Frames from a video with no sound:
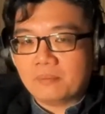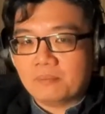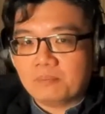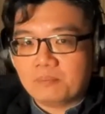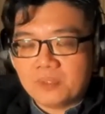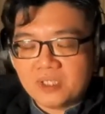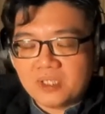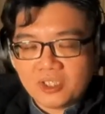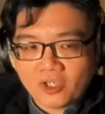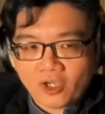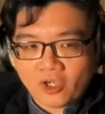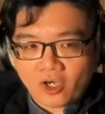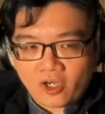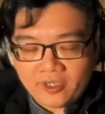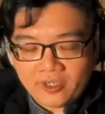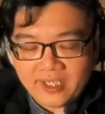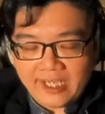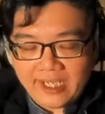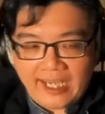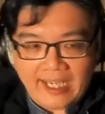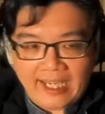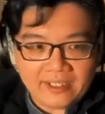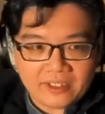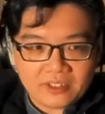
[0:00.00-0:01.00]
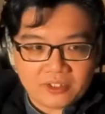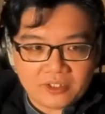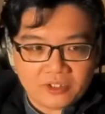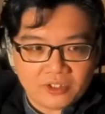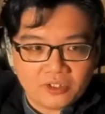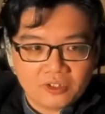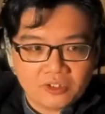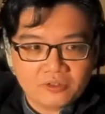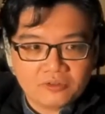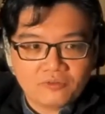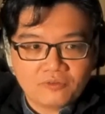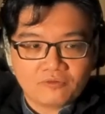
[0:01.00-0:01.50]
beyond that you
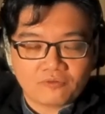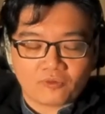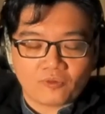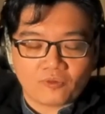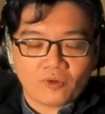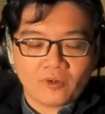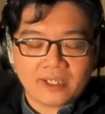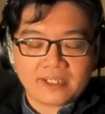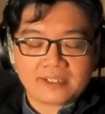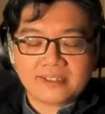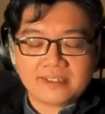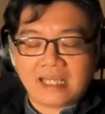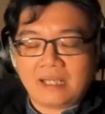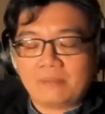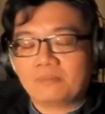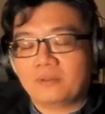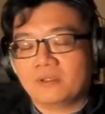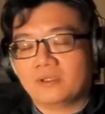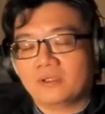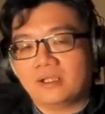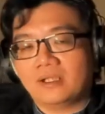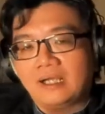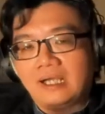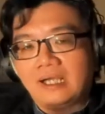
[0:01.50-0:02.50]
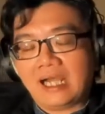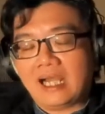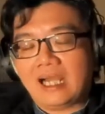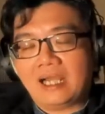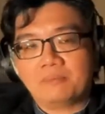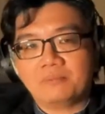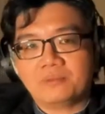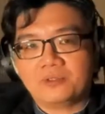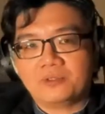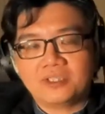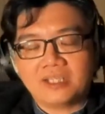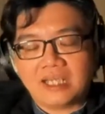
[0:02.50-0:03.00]
know for example
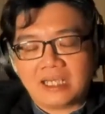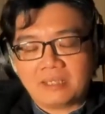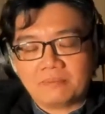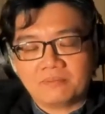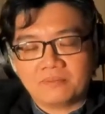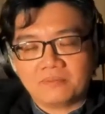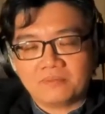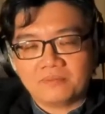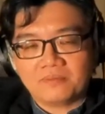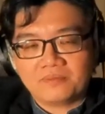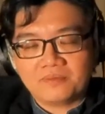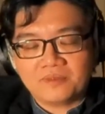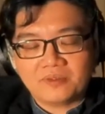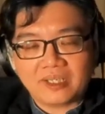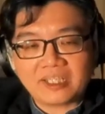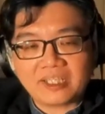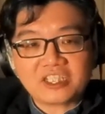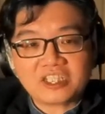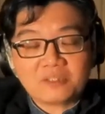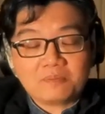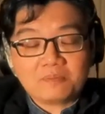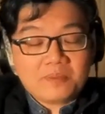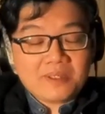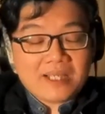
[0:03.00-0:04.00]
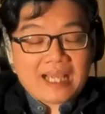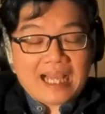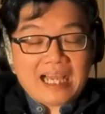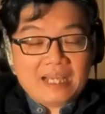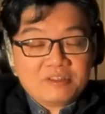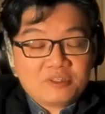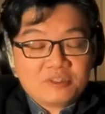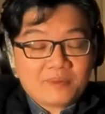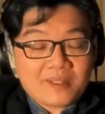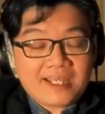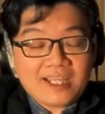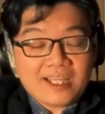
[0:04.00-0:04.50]
i'm i'm like spe- i'm
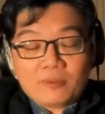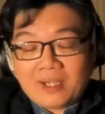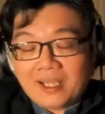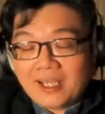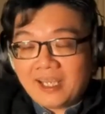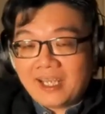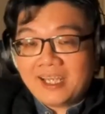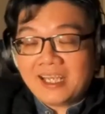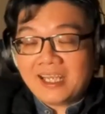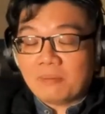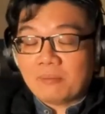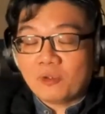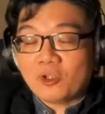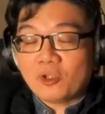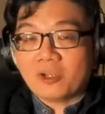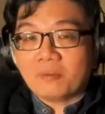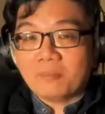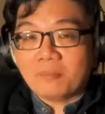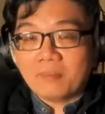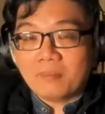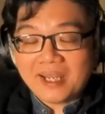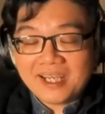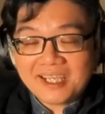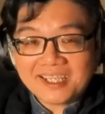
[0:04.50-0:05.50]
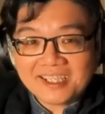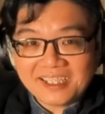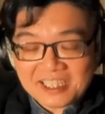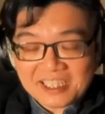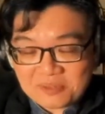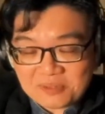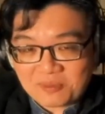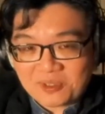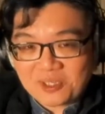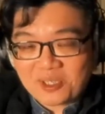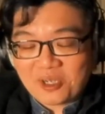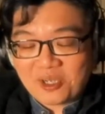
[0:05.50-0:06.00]
speaking on my lane i'm not a medical
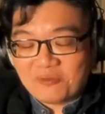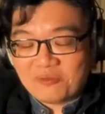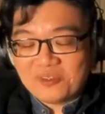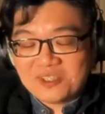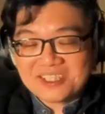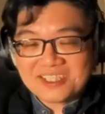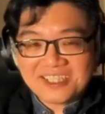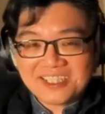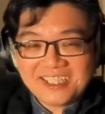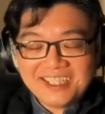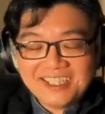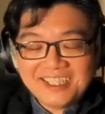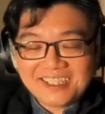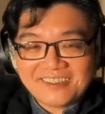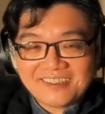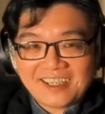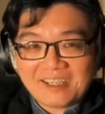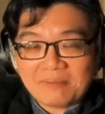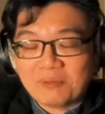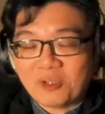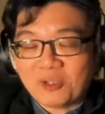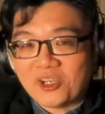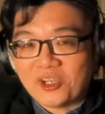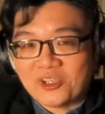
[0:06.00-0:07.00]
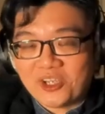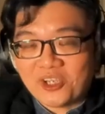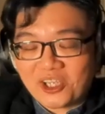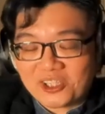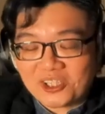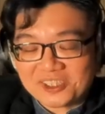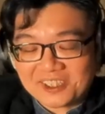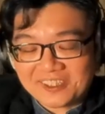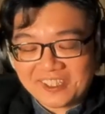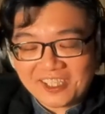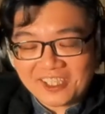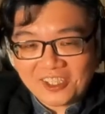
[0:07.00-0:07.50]
expert obviously right i'm not a
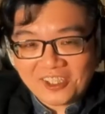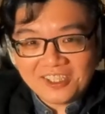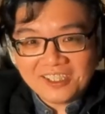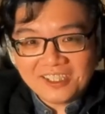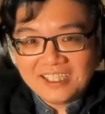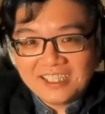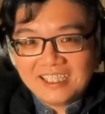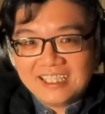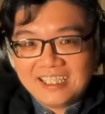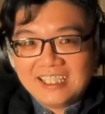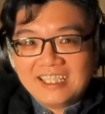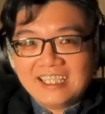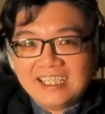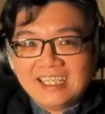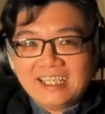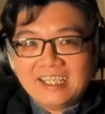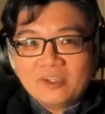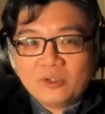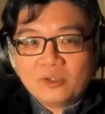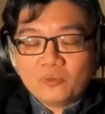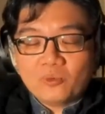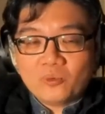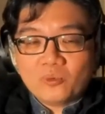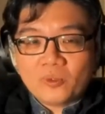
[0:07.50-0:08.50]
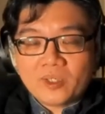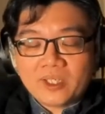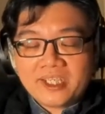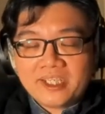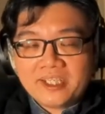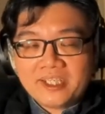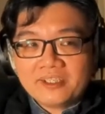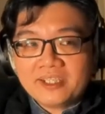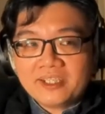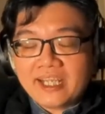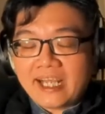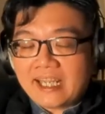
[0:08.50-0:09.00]
doctor at all we
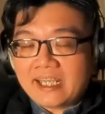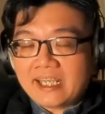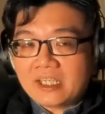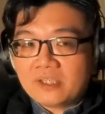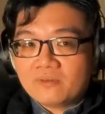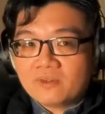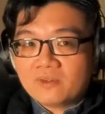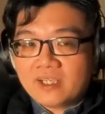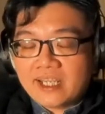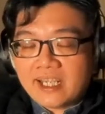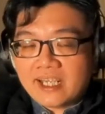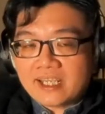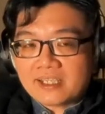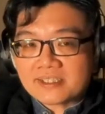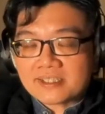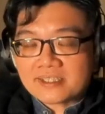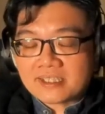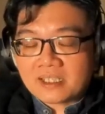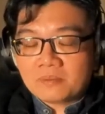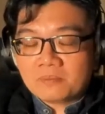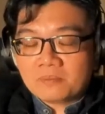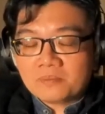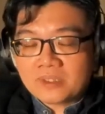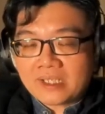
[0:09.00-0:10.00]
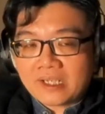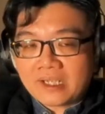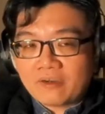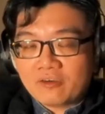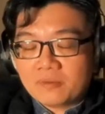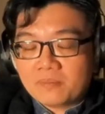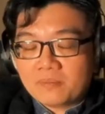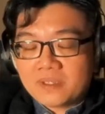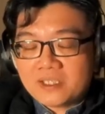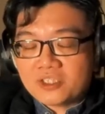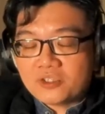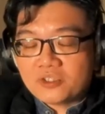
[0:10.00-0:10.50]
hear that even there are some
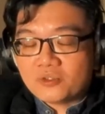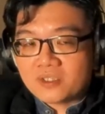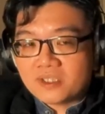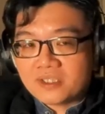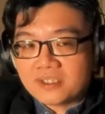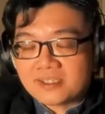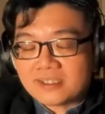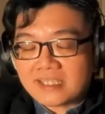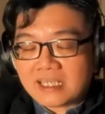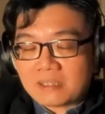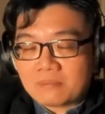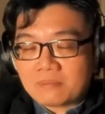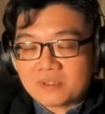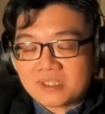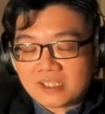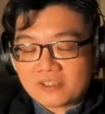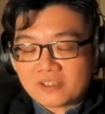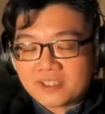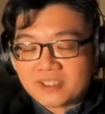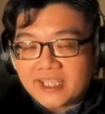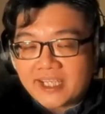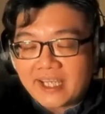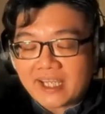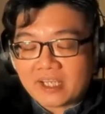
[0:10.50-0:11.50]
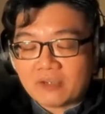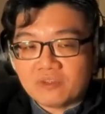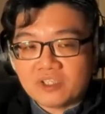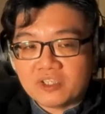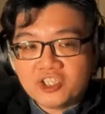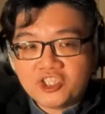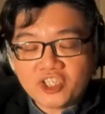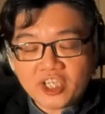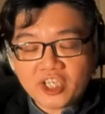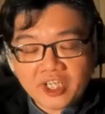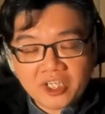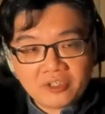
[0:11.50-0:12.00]
therapies using stem cells that can
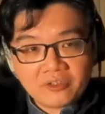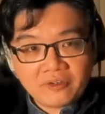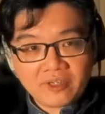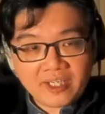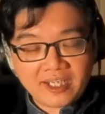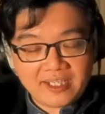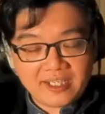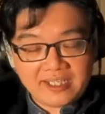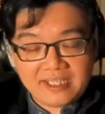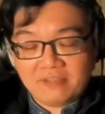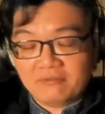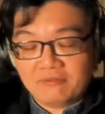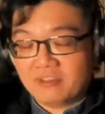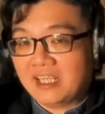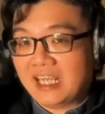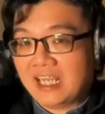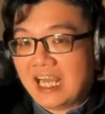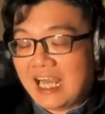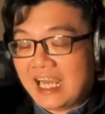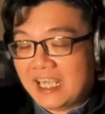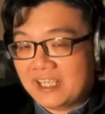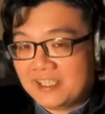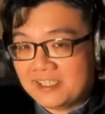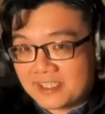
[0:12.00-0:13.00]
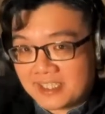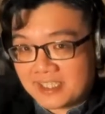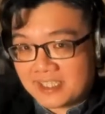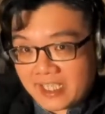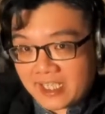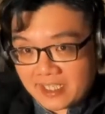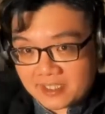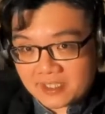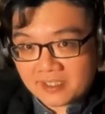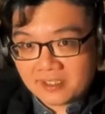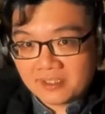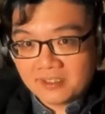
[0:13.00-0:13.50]
regenerate even
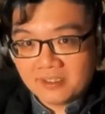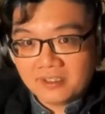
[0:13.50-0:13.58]
eyesight